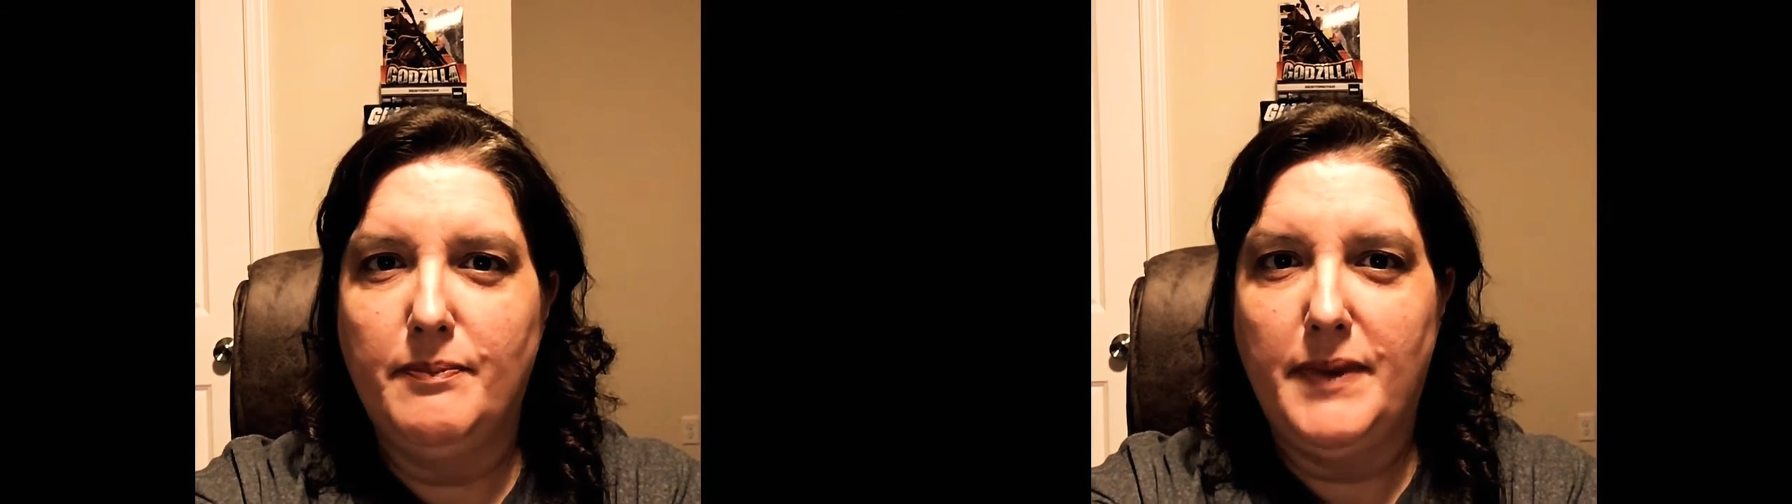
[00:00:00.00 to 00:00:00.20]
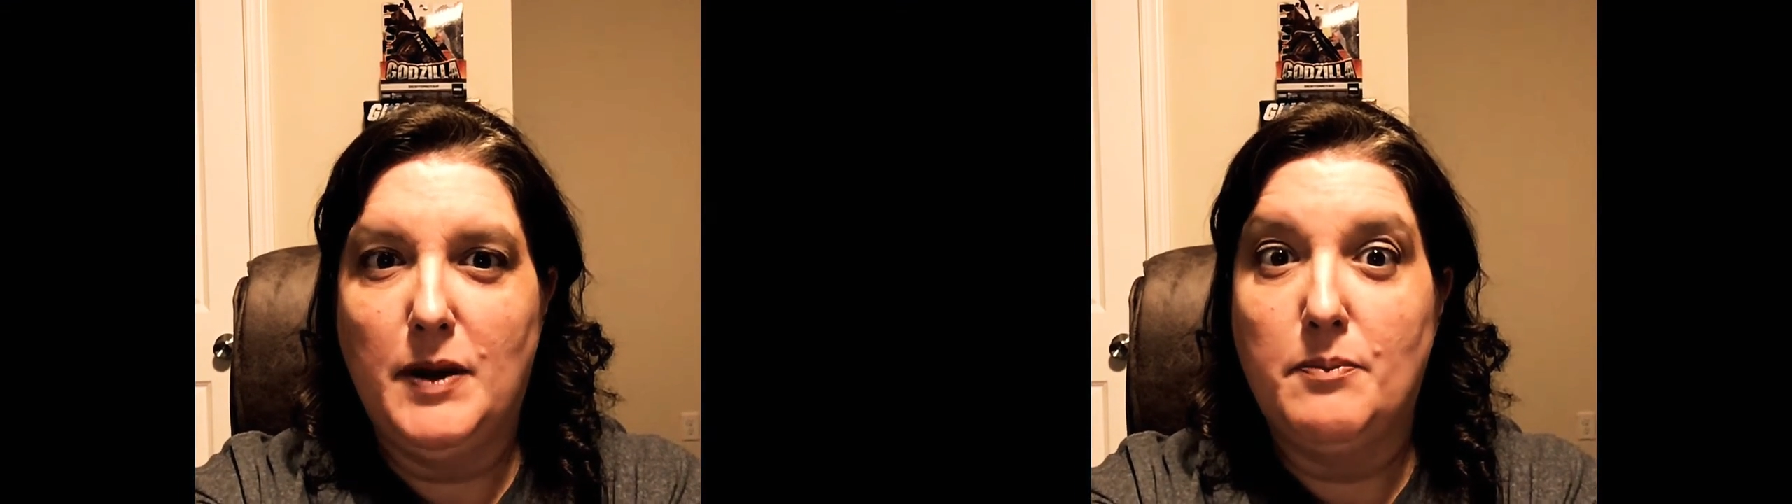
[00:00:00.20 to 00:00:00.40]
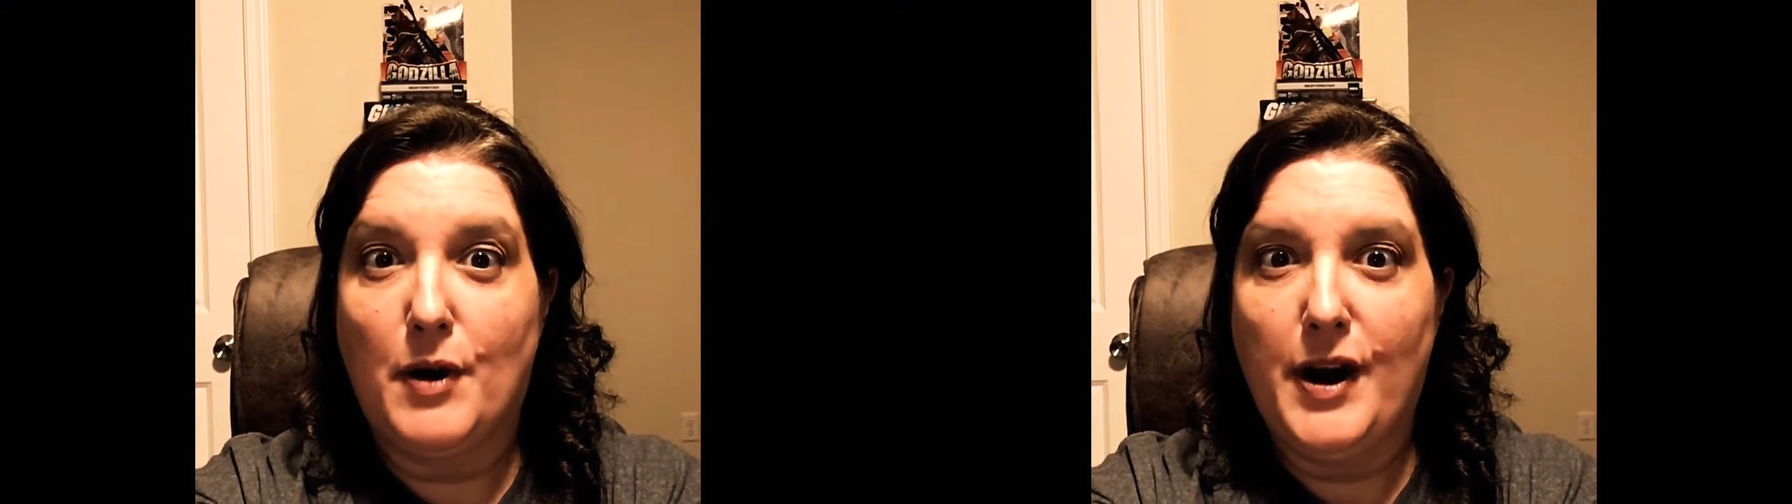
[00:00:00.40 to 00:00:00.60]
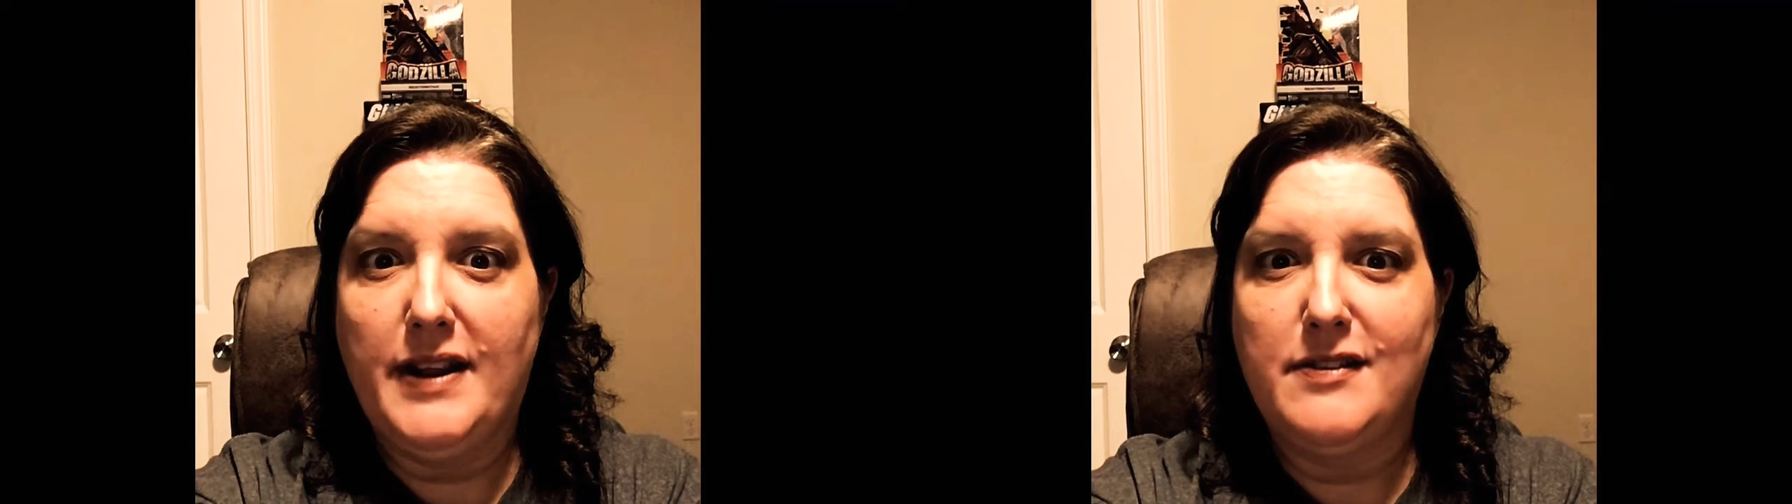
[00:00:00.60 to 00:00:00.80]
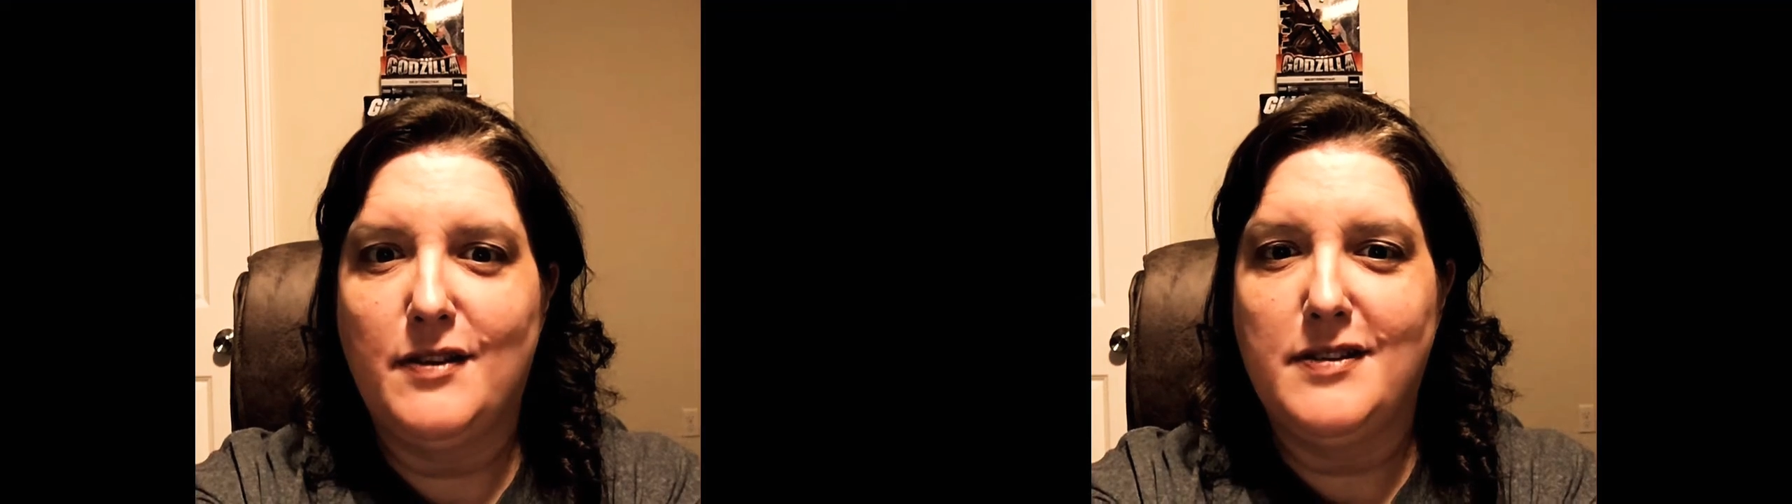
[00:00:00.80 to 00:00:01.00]
burn it,
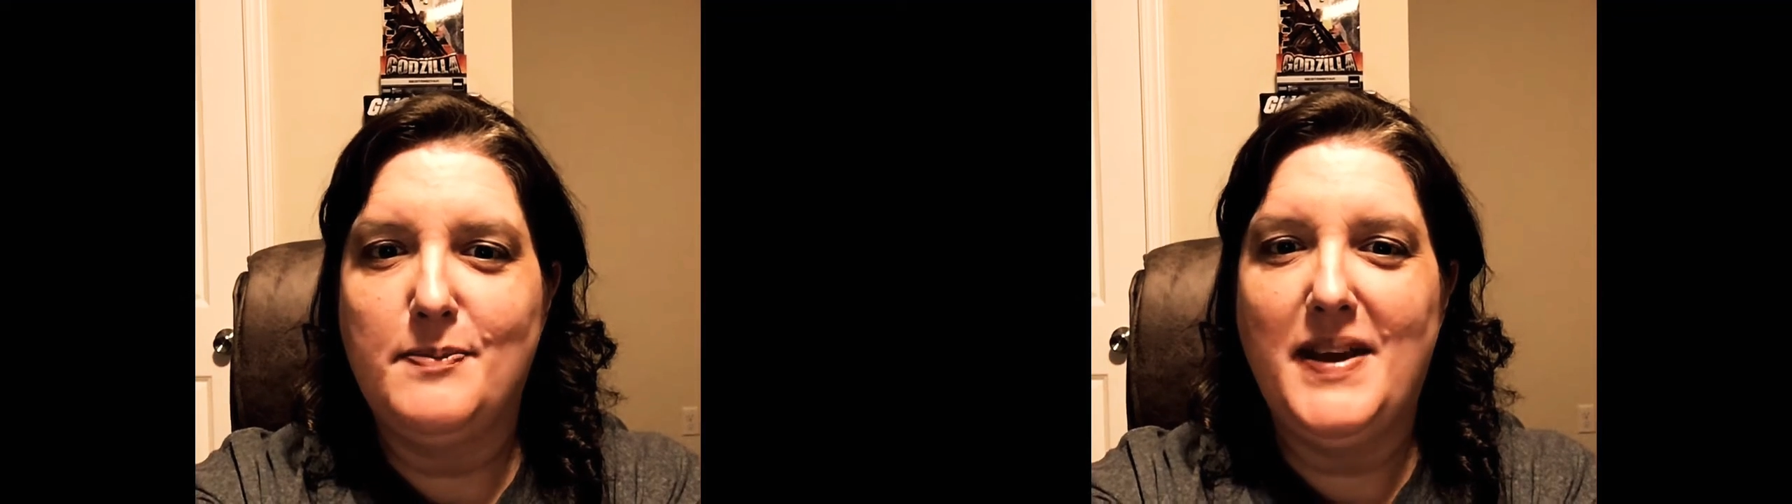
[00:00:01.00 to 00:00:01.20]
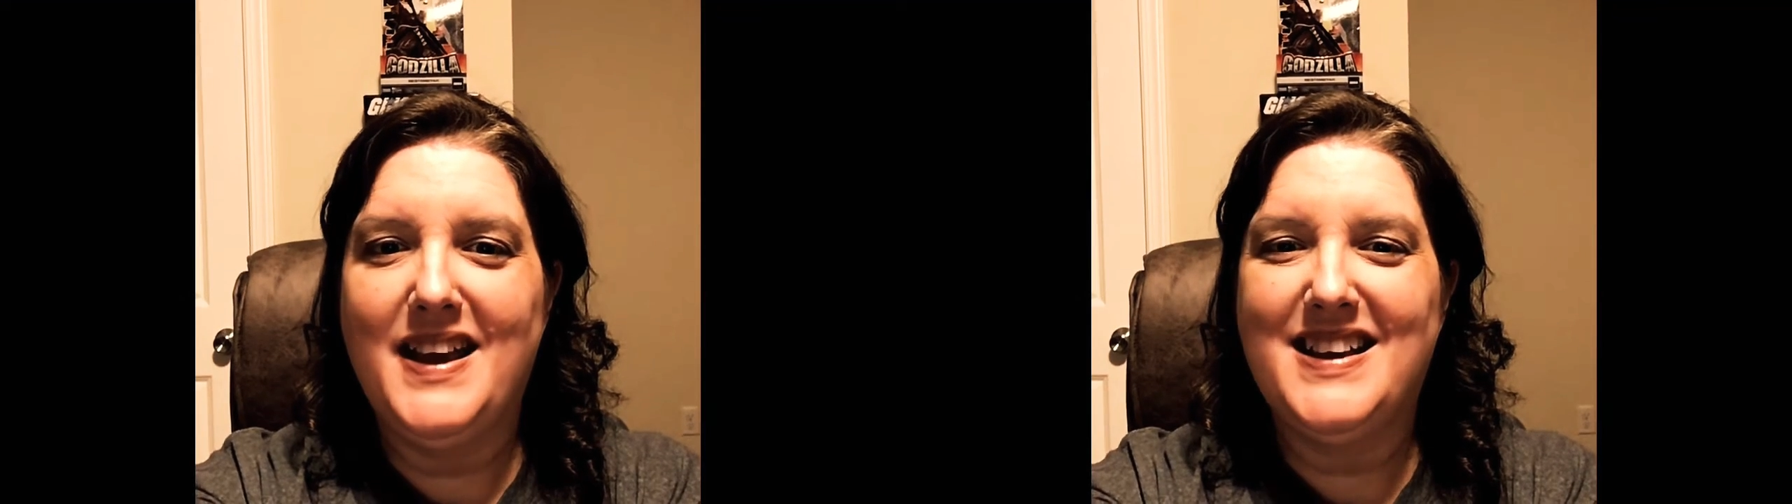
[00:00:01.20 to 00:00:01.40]
so to speak.